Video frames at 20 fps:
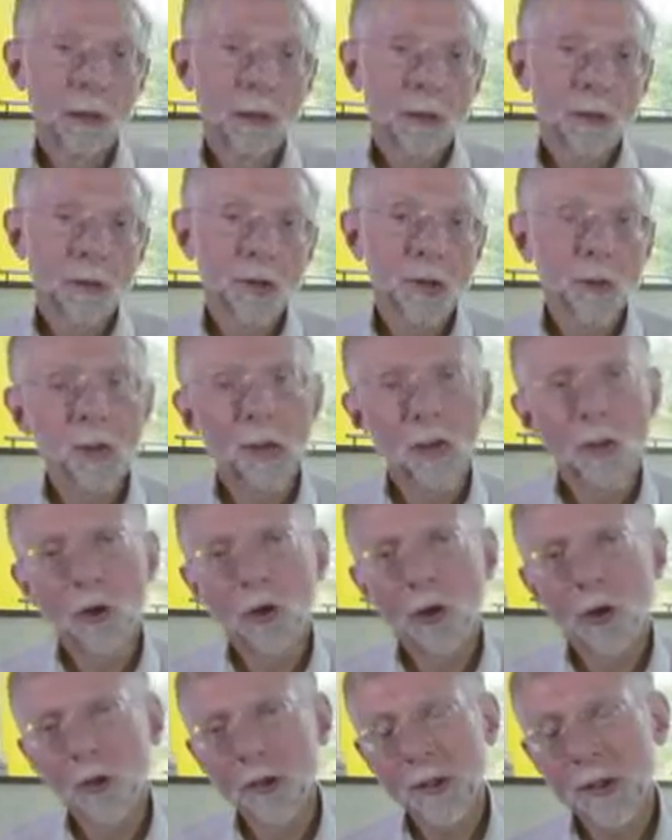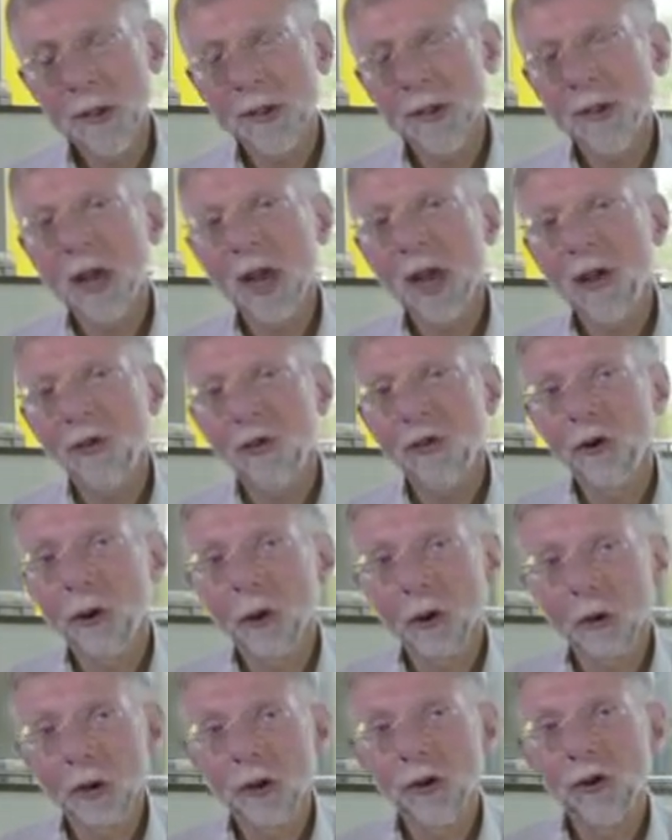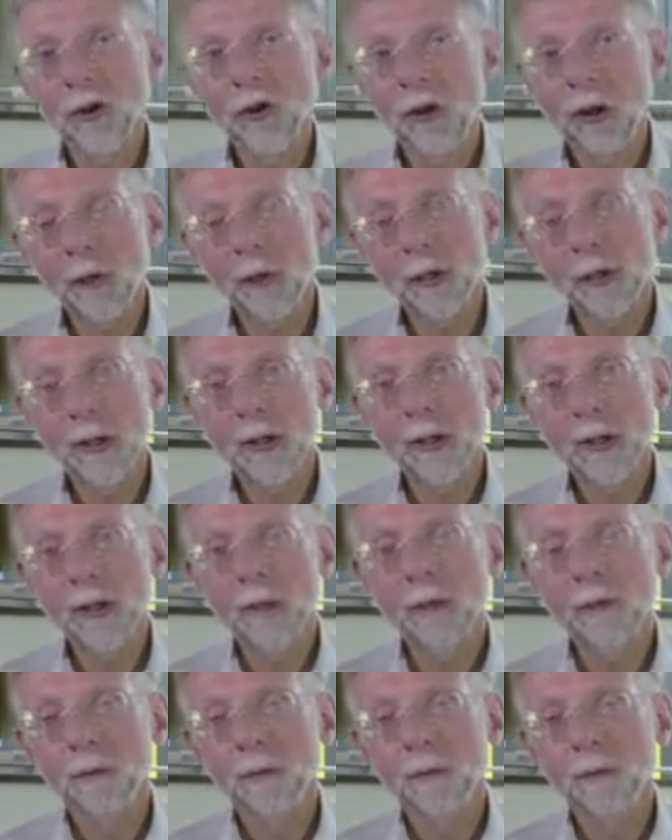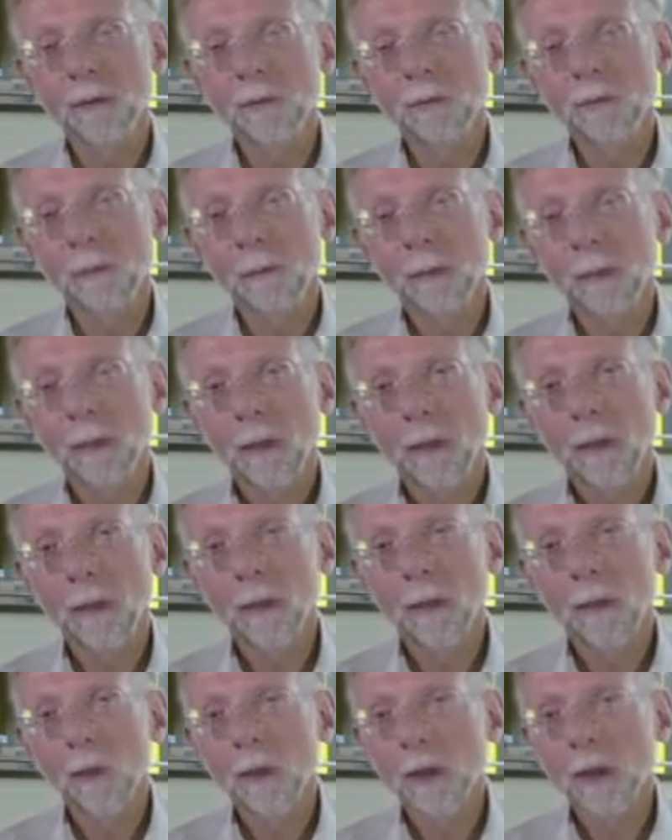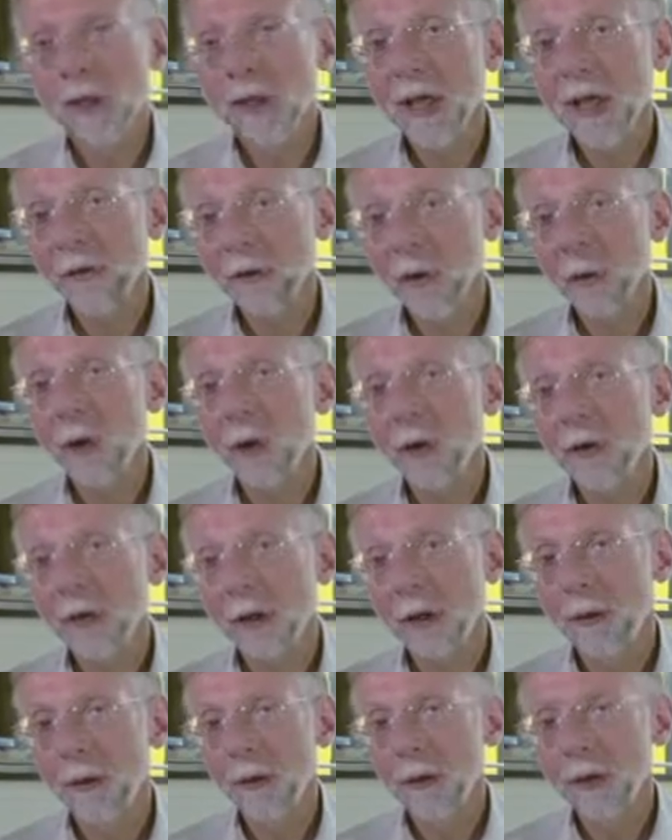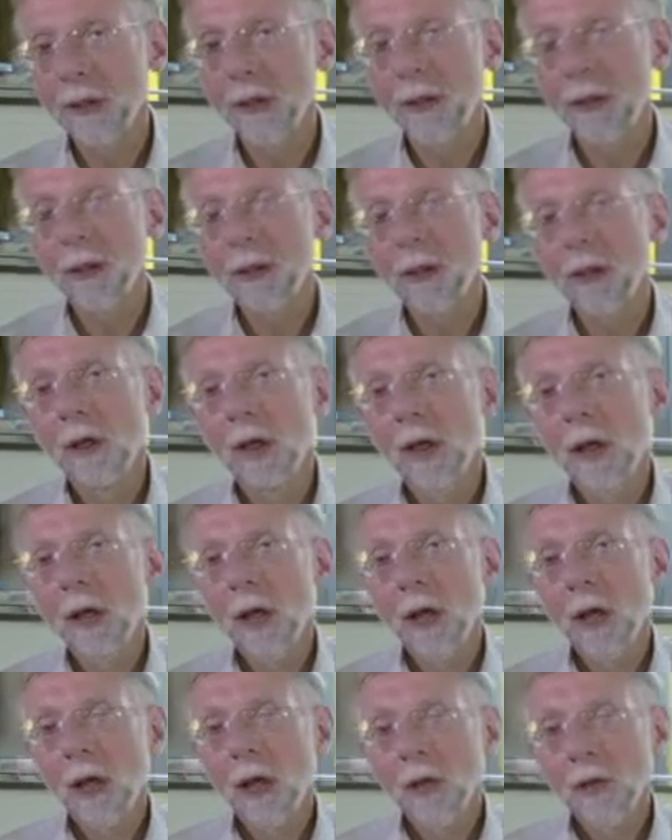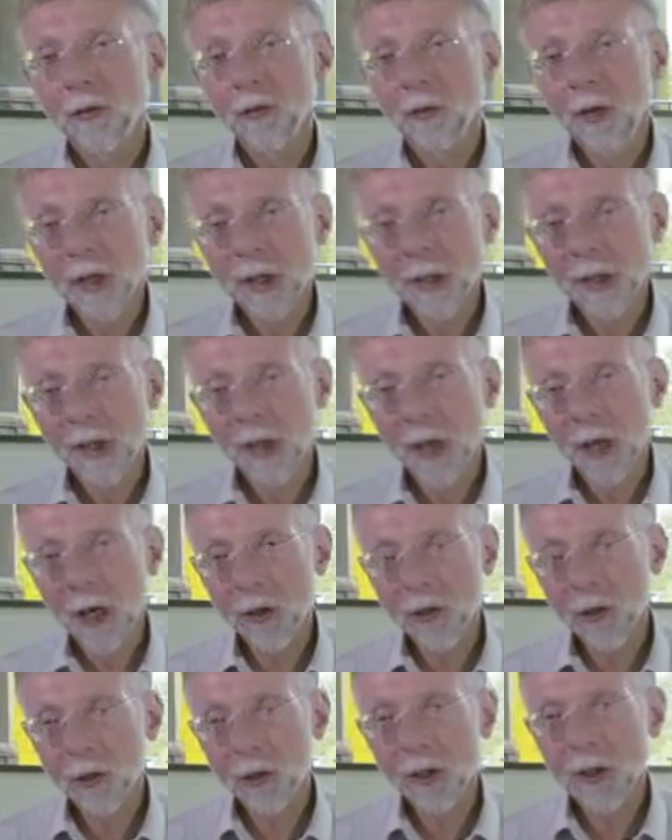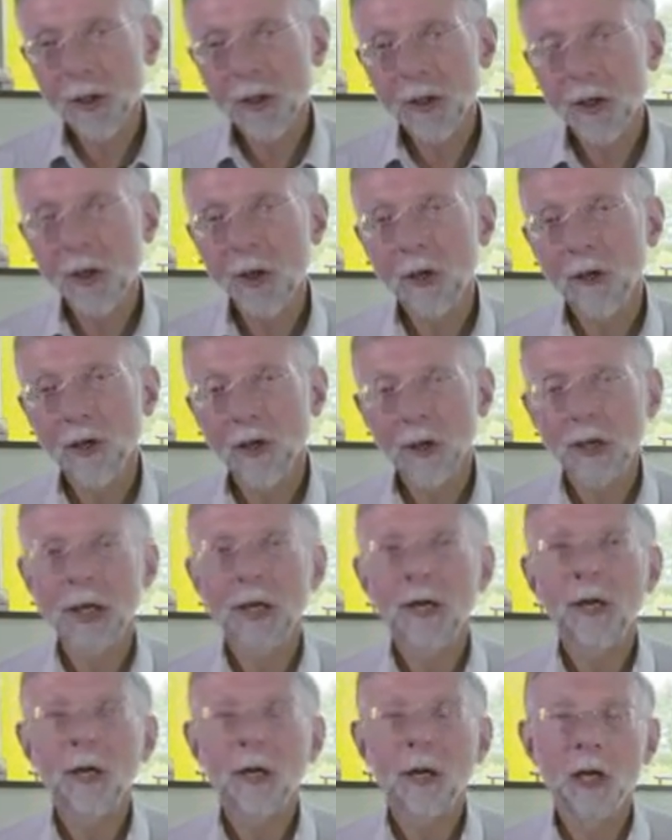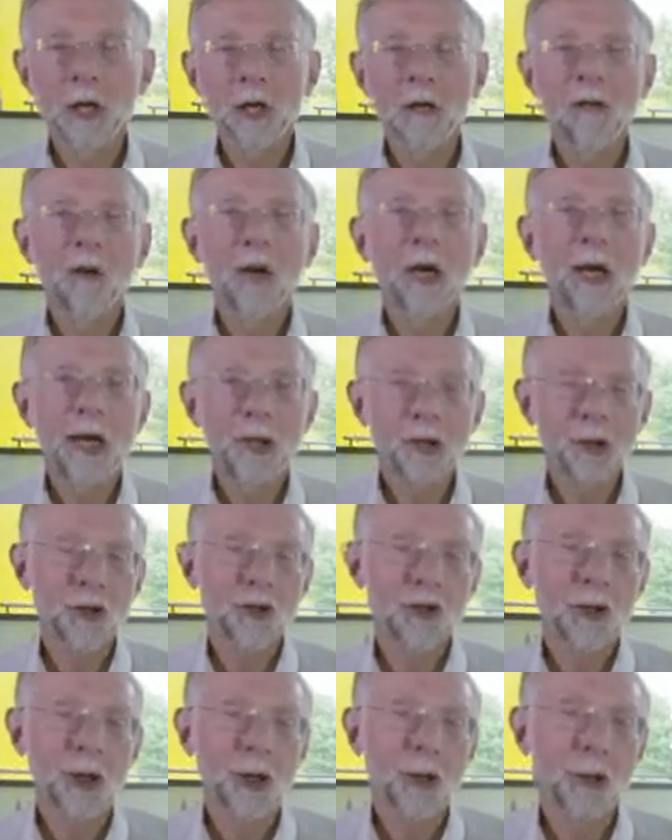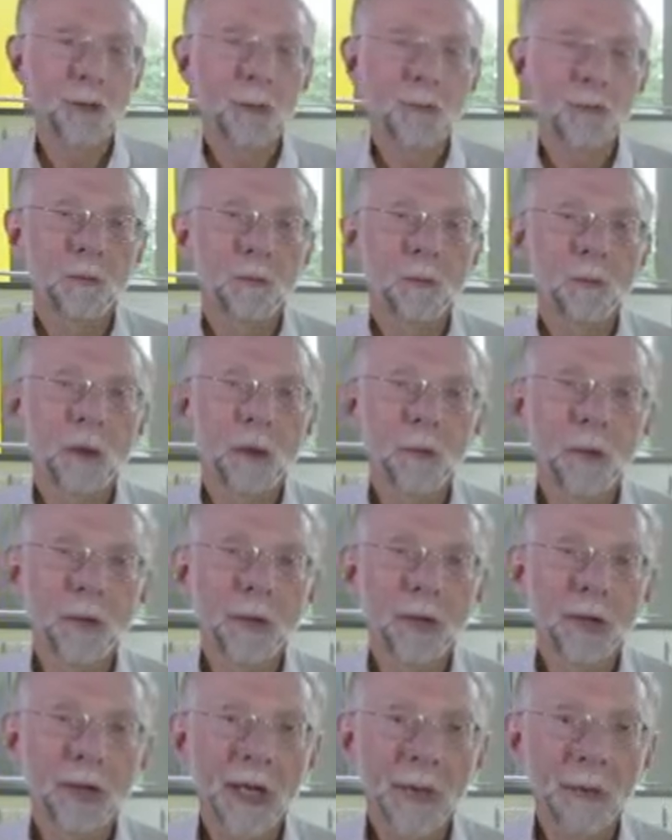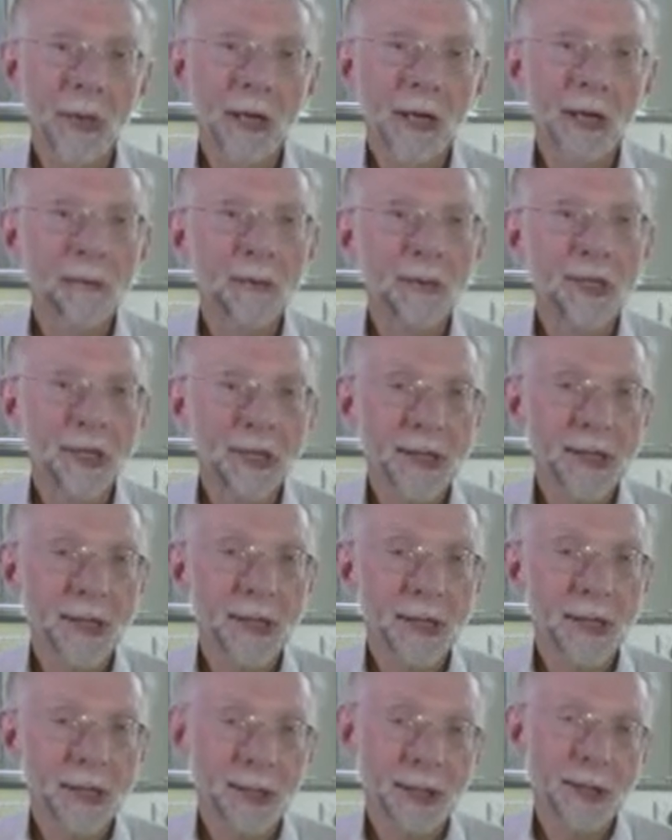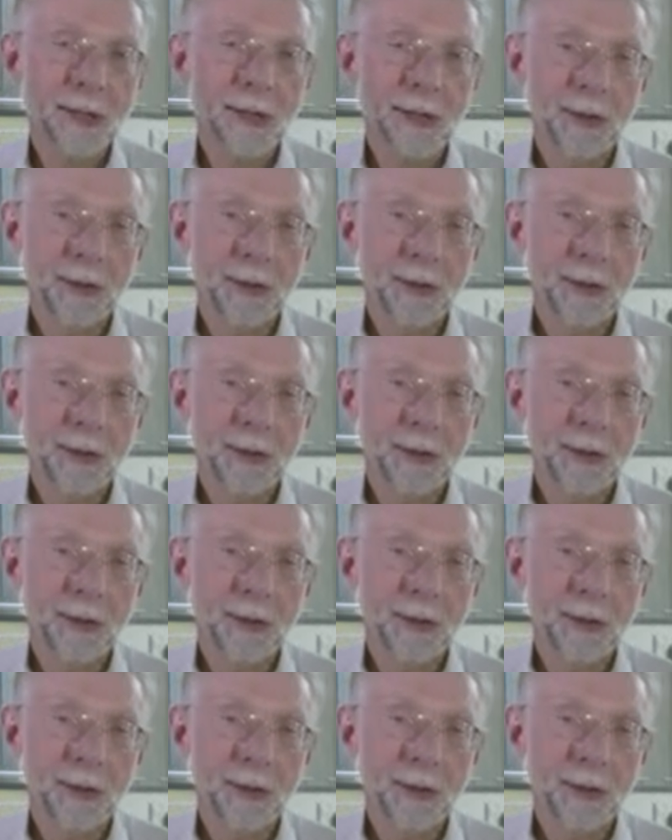So what causes atherosclerosis? Well, as everyone knows, these arteries contain a lot of cholesterol when they become diseased.